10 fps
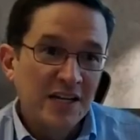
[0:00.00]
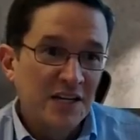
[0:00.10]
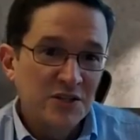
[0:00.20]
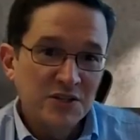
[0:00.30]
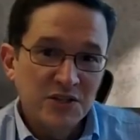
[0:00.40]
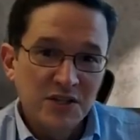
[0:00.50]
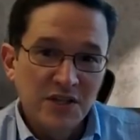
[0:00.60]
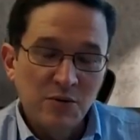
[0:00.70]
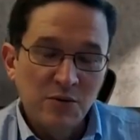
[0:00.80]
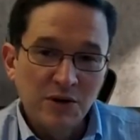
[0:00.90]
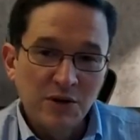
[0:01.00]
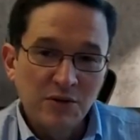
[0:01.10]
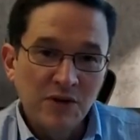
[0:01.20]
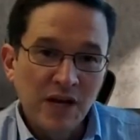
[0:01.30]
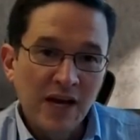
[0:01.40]
could easily see that, where
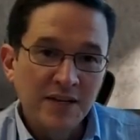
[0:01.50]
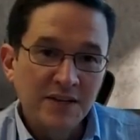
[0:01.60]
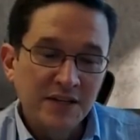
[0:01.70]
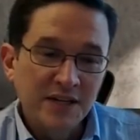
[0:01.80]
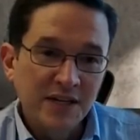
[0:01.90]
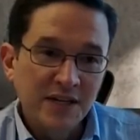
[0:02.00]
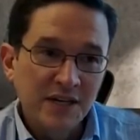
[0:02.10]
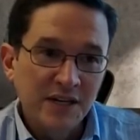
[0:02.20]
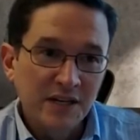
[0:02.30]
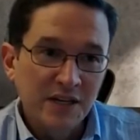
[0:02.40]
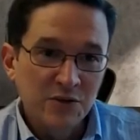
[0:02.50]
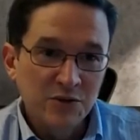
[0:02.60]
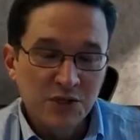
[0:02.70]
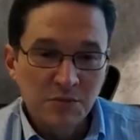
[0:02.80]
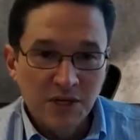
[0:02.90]
you've got either
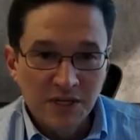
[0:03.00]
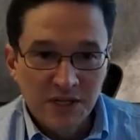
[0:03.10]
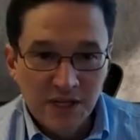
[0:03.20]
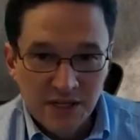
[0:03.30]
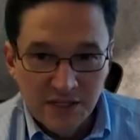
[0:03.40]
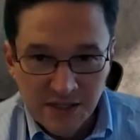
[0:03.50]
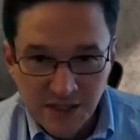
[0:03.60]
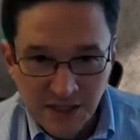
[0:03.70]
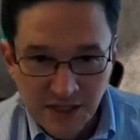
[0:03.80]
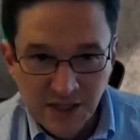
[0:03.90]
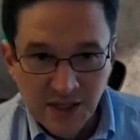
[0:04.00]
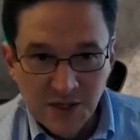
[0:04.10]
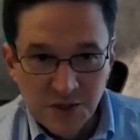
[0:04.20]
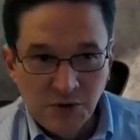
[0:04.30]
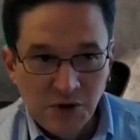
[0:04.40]
somebody that
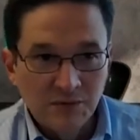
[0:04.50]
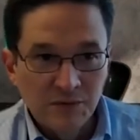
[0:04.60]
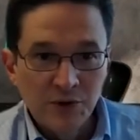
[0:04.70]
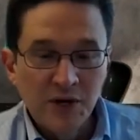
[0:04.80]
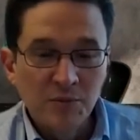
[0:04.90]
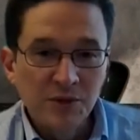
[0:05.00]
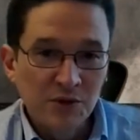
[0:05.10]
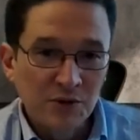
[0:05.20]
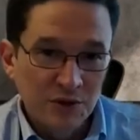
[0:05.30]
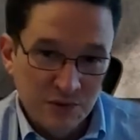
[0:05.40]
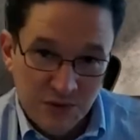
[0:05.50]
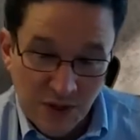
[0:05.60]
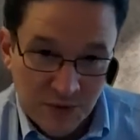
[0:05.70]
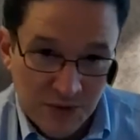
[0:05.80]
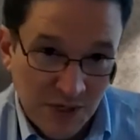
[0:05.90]
is part of your company, or you set
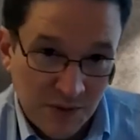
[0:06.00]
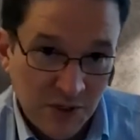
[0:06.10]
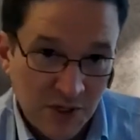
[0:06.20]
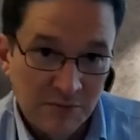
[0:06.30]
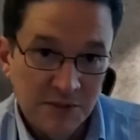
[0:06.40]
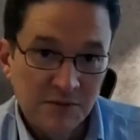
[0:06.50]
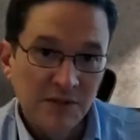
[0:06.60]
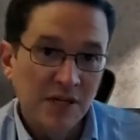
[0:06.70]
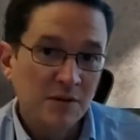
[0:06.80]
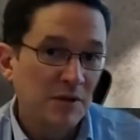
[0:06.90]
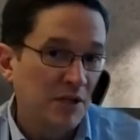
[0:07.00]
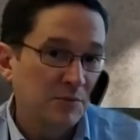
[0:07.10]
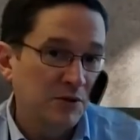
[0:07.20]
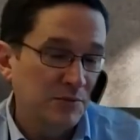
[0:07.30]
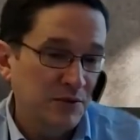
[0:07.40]
up a separate company for
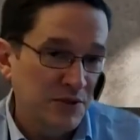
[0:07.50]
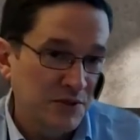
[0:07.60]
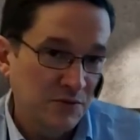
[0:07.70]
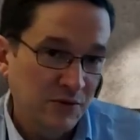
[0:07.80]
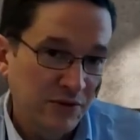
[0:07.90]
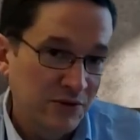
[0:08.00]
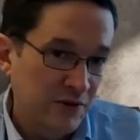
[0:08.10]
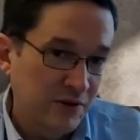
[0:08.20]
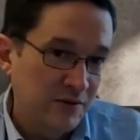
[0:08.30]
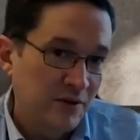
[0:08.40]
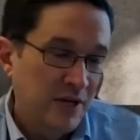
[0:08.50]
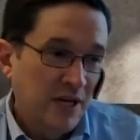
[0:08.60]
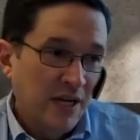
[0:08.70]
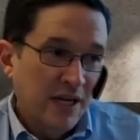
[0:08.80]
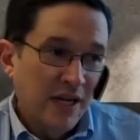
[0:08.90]
liability purposes to run your drone,
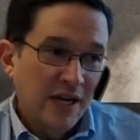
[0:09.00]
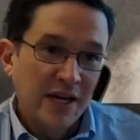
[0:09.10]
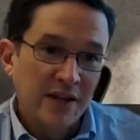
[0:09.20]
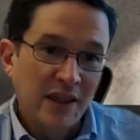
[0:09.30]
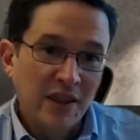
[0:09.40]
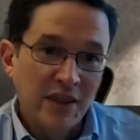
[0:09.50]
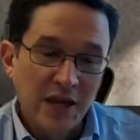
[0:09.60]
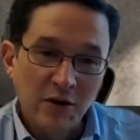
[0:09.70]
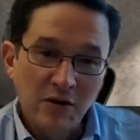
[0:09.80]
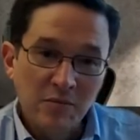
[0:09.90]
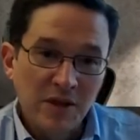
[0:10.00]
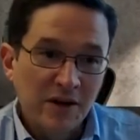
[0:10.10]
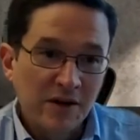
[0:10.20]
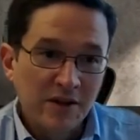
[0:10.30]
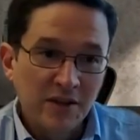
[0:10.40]
and they go up
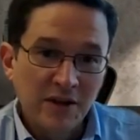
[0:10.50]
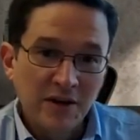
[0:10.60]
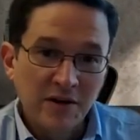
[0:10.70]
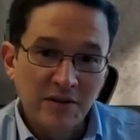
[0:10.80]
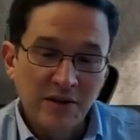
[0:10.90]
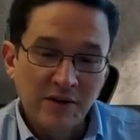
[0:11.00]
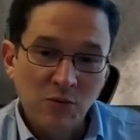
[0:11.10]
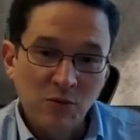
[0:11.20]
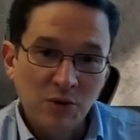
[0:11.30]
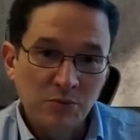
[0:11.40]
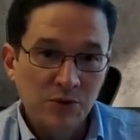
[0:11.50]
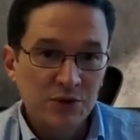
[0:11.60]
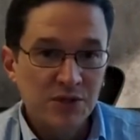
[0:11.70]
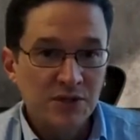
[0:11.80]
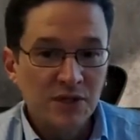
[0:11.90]
there and they've got one
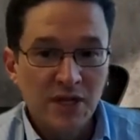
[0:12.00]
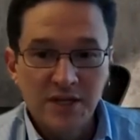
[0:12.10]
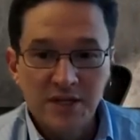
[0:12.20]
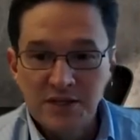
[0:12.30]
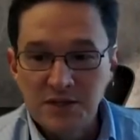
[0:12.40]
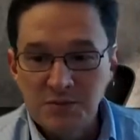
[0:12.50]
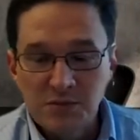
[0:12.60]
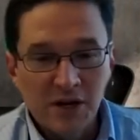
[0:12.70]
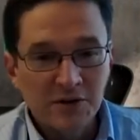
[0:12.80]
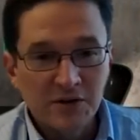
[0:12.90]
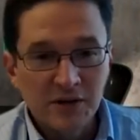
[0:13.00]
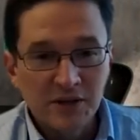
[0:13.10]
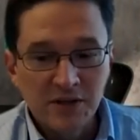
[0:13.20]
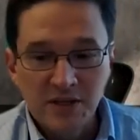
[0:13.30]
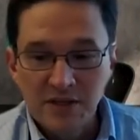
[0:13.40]
person that is
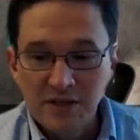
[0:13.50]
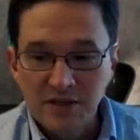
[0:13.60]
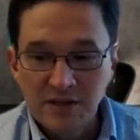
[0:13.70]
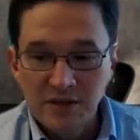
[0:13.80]
monitoring the